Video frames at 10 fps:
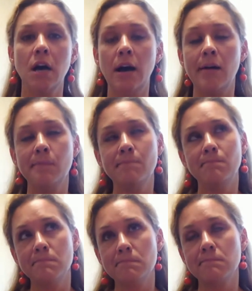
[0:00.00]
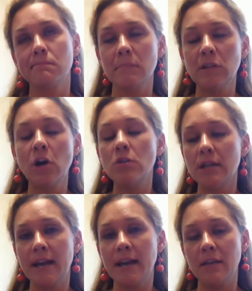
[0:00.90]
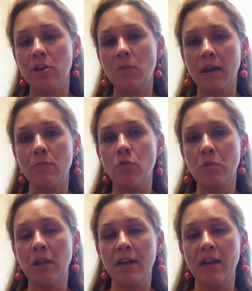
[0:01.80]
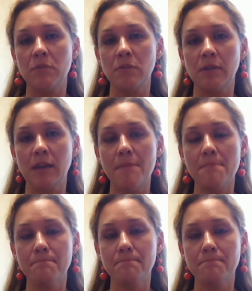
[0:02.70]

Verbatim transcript: Um, locally, I think you might get more play from doing that.